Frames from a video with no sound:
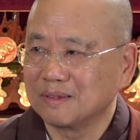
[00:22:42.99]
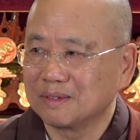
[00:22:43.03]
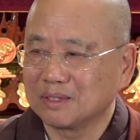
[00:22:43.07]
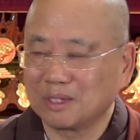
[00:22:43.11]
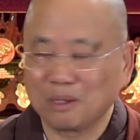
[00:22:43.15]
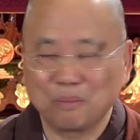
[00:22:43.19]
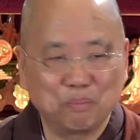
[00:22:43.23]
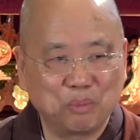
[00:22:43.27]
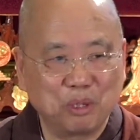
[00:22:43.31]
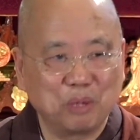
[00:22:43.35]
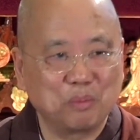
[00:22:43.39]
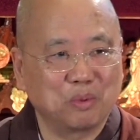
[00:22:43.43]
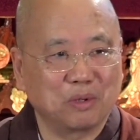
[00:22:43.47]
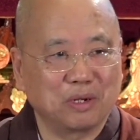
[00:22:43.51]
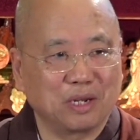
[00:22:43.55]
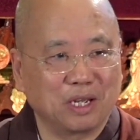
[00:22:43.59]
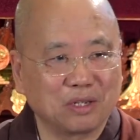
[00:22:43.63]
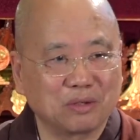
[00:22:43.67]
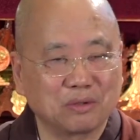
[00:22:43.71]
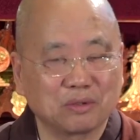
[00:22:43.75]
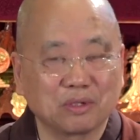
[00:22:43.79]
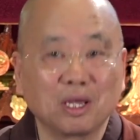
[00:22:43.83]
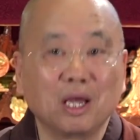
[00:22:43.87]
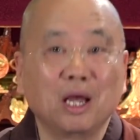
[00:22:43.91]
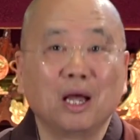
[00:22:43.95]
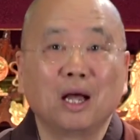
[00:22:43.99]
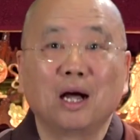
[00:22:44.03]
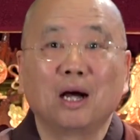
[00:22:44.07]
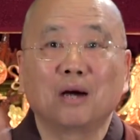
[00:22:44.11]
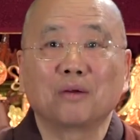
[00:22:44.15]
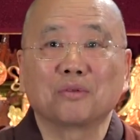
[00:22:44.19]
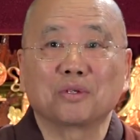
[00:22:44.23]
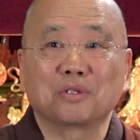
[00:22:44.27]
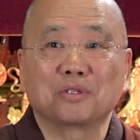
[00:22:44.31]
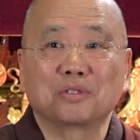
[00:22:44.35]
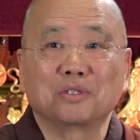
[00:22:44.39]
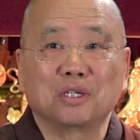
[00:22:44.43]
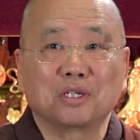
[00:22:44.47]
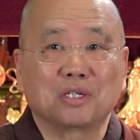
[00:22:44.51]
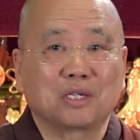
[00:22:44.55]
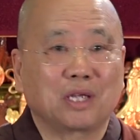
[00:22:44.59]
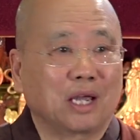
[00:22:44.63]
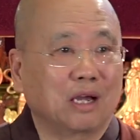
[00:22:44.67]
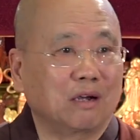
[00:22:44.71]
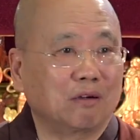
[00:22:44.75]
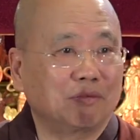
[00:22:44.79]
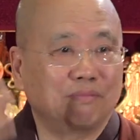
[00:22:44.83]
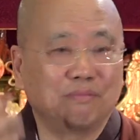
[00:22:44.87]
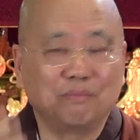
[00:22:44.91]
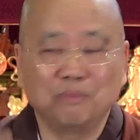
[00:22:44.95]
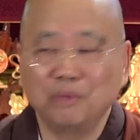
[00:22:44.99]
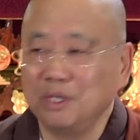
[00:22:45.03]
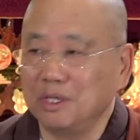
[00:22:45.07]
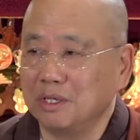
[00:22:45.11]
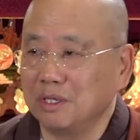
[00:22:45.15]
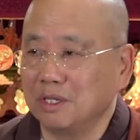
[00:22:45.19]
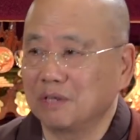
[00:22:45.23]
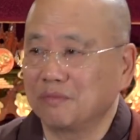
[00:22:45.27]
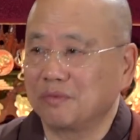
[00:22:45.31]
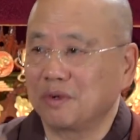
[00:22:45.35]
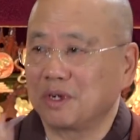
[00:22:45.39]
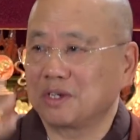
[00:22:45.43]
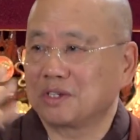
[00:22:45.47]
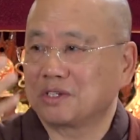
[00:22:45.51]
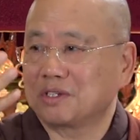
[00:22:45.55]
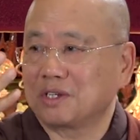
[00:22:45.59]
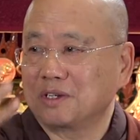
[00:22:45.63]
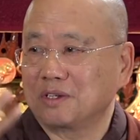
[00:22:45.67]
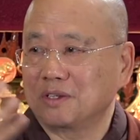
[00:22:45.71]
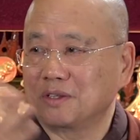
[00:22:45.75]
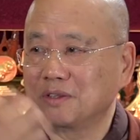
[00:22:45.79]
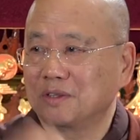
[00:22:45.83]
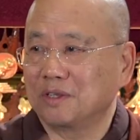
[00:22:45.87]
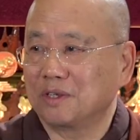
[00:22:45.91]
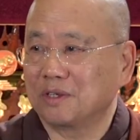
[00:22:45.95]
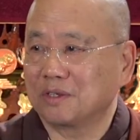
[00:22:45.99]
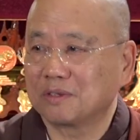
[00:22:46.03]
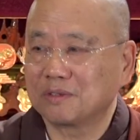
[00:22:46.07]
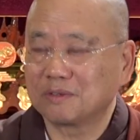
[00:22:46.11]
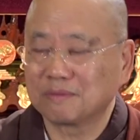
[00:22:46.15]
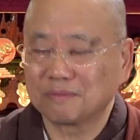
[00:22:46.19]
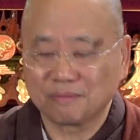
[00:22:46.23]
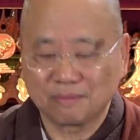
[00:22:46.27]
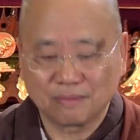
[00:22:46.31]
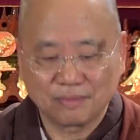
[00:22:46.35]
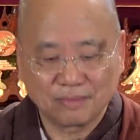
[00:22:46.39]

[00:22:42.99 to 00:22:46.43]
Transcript: Some people like to say, how does this help me if I study this?